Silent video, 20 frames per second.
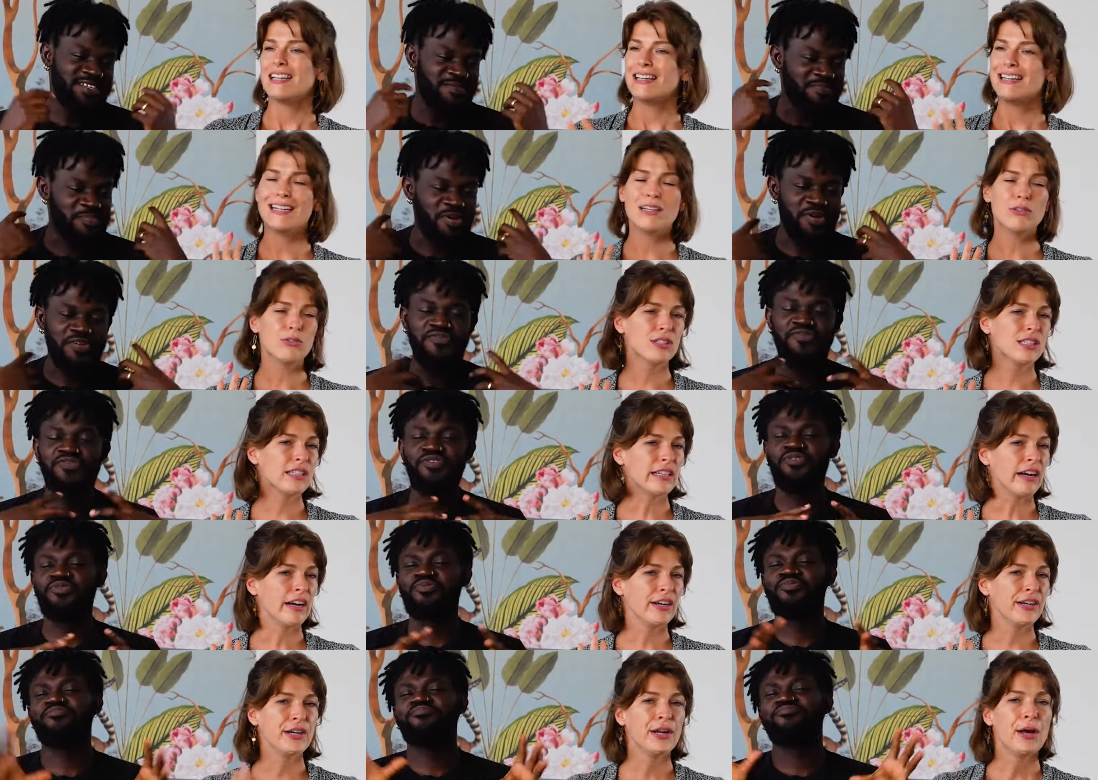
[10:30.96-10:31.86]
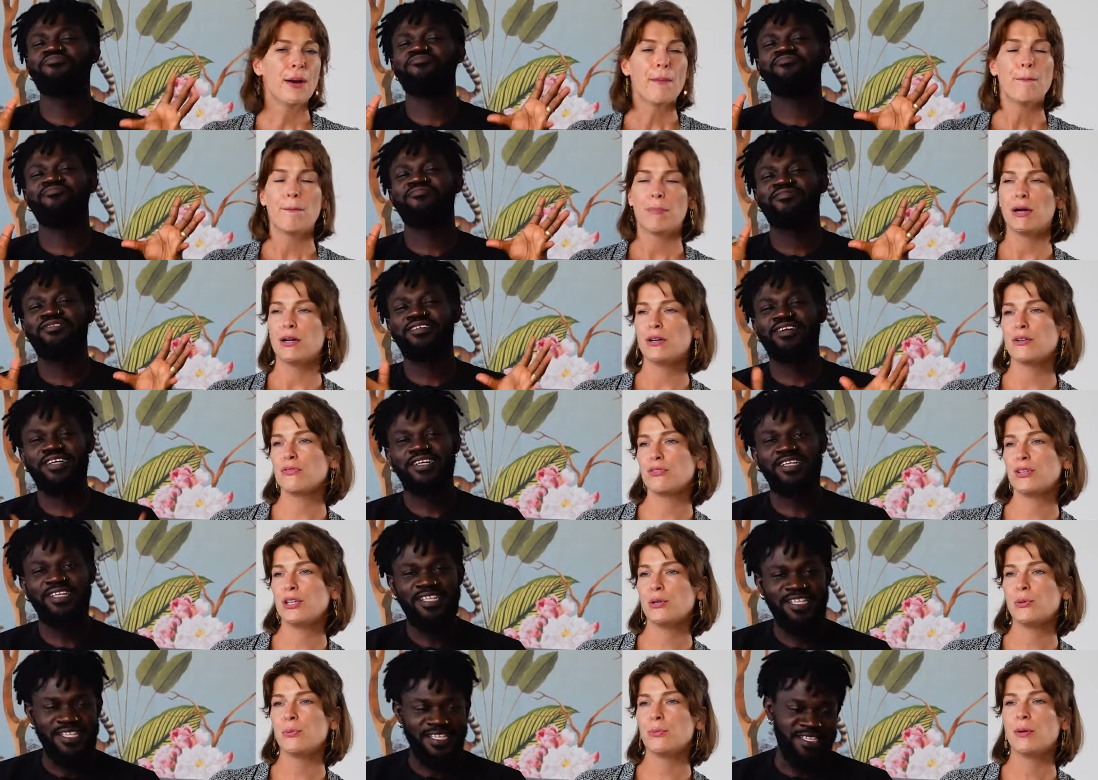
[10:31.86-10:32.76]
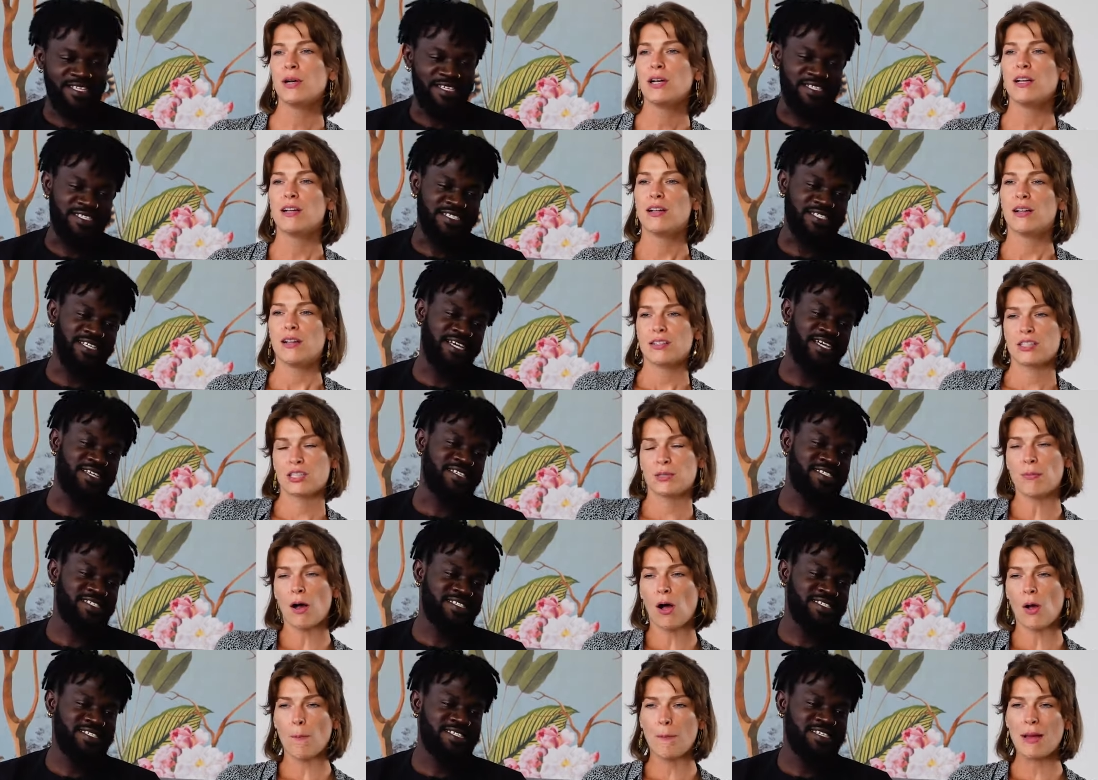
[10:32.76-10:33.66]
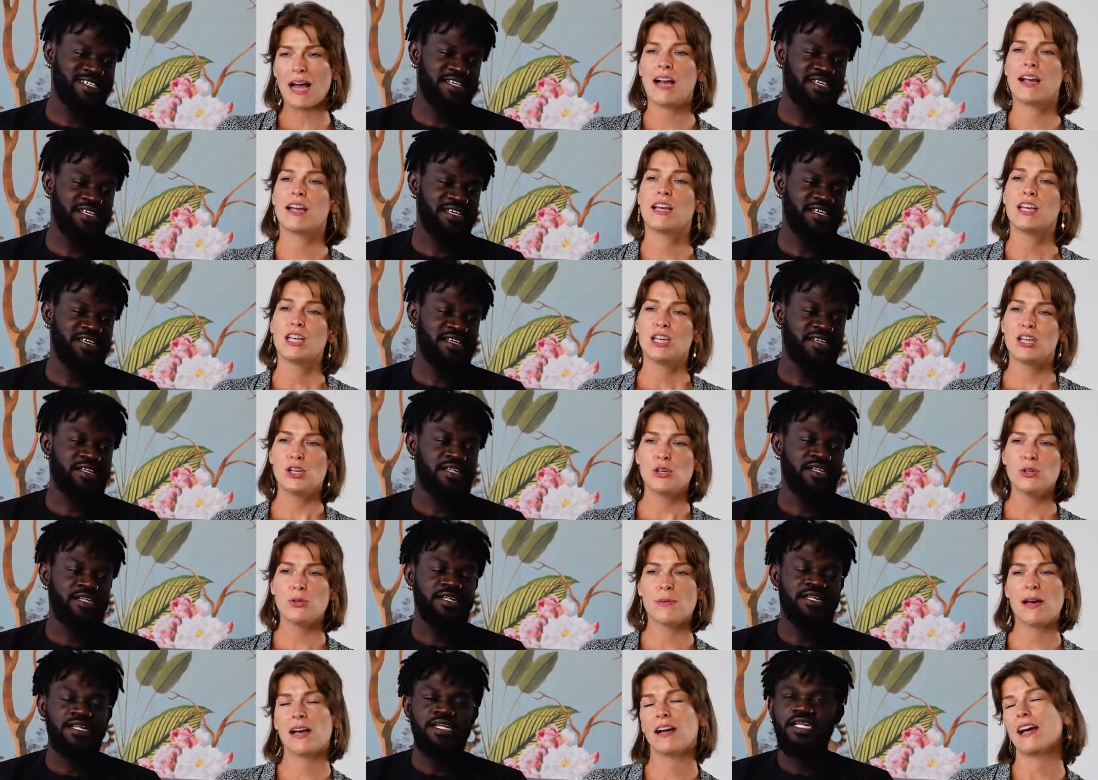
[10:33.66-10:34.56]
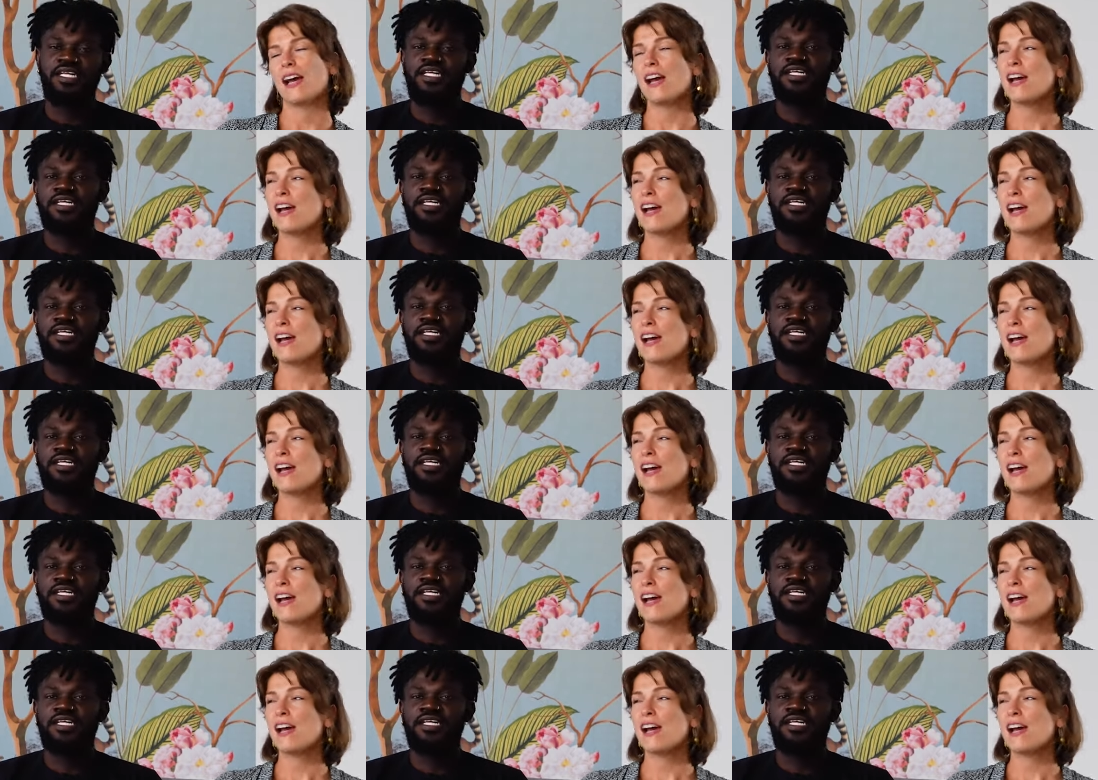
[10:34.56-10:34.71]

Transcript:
Speaker 1: nails perfume. done, perfume, yes. small bag, cute bag.